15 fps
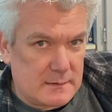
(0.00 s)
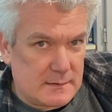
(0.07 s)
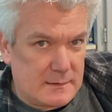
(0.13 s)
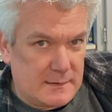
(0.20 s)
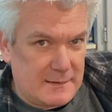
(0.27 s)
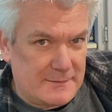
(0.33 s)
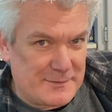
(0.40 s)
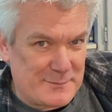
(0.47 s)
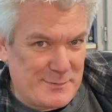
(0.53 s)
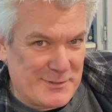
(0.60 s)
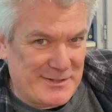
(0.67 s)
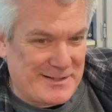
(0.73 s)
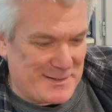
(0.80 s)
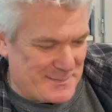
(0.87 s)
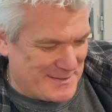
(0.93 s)
Even a
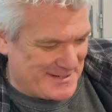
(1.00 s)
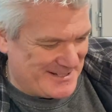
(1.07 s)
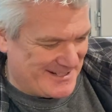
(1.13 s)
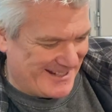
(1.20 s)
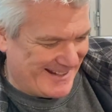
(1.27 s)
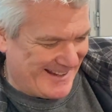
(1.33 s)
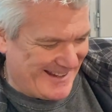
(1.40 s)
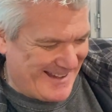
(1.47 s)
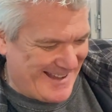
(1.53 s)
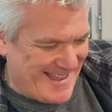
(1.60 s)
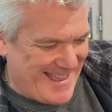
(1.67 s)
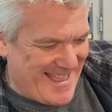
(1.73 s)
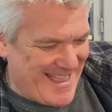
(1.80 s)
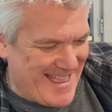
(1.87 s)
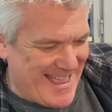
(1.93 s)
birthday budget.
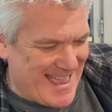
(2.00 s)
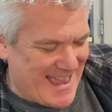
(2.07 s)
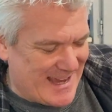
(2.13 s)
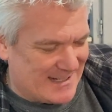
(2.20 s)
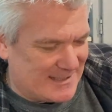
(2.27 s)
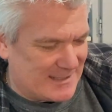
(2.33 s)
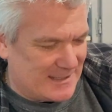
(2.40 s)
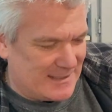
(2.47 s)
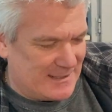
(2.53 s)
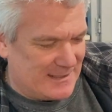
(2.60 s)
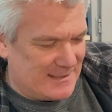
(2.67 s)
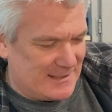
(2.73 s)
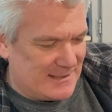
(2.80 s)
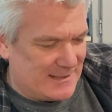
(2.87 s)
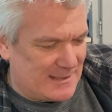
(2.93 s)
And
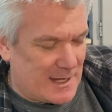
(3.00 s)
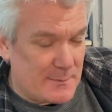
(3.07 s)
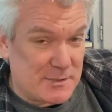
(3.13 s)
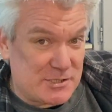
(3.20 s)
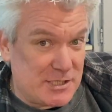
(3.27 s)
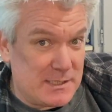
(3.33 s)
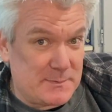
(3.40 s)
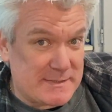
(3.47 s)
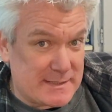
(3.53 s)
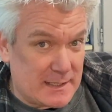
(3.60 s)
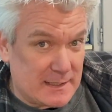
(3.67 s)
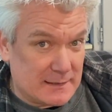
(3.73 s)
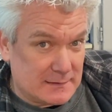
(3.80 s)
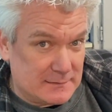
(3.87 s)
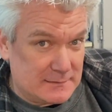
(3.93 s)
I'm a
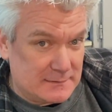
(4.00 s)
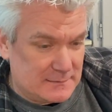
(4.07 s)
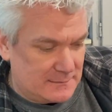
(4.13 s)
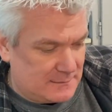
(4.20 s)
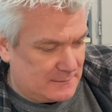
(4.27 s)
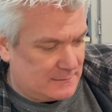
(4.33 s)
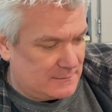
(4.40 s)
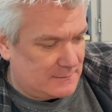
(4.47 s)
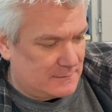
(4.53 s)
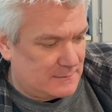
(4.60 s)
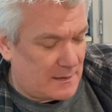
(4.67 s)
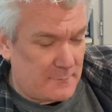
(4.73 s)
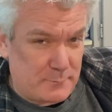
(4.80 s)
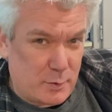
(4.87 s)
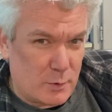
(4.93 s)
cheapskate.
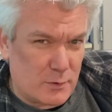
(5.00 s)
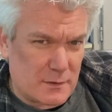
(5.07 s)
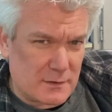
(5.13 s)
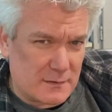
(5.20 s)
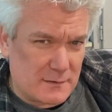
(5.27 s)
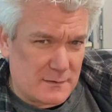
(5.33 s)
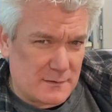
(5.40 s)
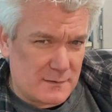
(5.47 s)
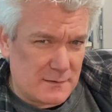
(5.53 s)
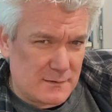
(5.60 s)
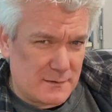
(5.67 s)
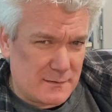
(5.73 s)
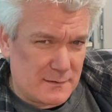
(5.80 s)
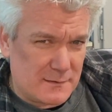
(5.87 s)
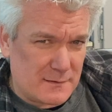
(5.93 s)
I'm poor.
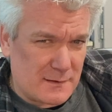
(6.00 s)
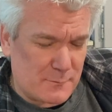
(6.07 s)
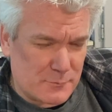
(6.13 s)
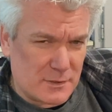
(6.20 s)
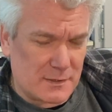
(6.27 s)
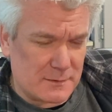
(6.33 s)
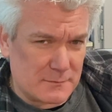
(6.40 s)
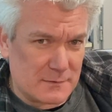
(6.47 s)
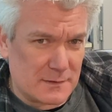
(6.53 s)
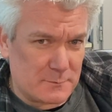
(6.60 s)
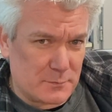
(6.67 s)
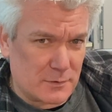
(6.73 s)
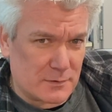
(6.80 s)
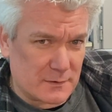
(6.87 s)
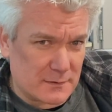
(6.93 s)
I'm really, really
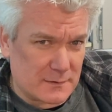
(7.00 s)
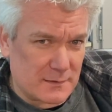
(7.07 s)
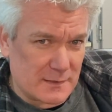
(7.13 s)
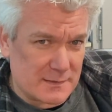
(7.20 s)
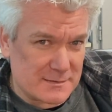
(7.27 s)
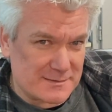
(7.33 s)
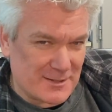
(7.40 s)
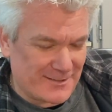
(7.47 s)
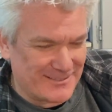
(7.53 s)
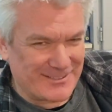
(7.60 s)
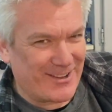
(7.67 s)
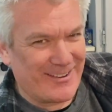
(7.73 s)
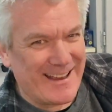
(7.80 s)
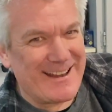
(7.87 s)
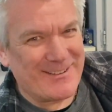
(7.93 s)
poor, guys.
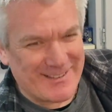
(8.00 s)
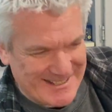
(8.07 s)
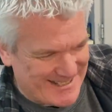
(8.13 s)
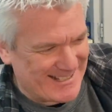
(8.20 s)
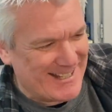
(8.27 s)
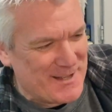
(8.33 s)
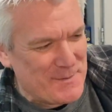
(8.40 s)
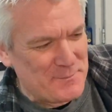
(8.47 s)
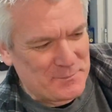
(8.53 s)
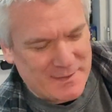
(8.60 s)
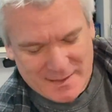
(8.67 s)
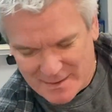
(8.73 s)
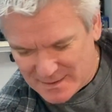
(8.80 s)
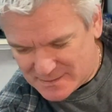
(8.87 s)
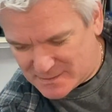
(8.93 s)
No, anyways.
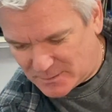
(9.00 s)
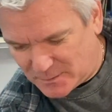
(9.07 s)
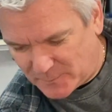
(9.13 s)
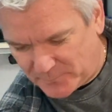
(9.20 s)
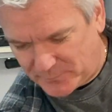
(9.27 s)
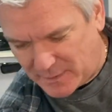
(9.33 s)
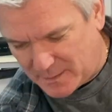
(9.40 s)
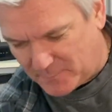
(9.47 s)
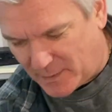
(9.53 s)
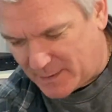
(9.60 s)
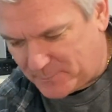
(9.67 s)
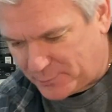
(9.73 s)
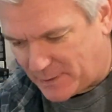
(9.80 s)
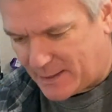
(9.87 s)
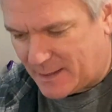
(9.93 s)
So my
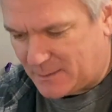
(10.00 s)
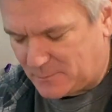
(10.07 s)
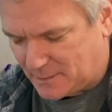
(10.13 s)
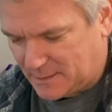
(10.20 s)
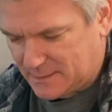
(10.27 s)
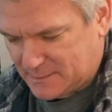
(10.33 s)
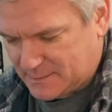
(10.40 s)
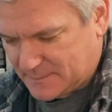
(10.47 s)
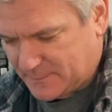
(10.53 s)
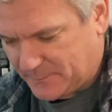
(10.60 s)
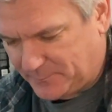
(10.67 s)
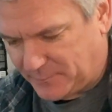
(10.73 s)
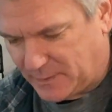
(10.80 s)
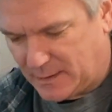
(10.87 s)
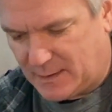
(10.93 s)
plan was
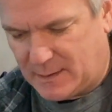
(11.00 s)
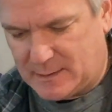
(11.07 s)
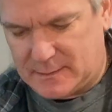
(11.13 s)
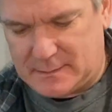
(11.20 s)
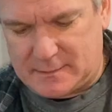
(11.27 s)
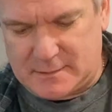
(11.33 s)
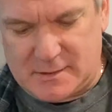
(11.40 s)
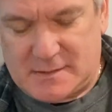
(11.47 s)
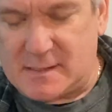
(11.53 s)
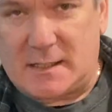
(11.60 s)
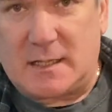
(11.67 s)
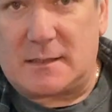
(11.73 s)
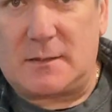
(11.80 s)
just to cut the